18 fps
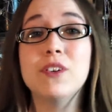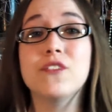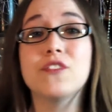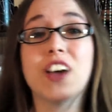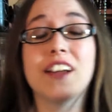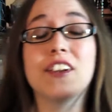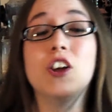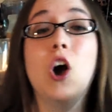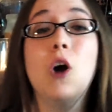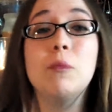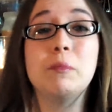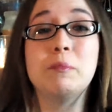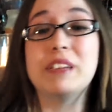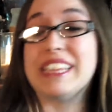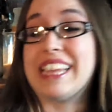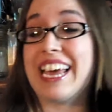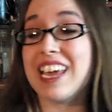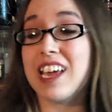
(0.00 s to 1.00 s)
I would have gotten home
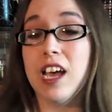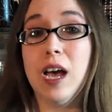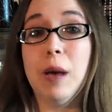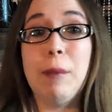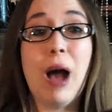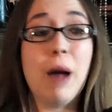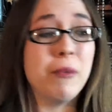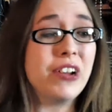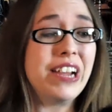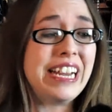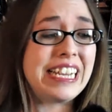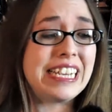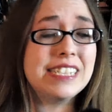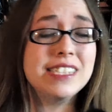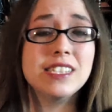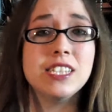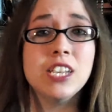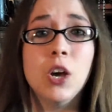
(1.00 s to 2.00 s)
and been like,
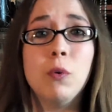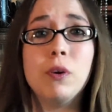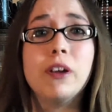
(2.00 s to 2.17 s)
Pomeranians?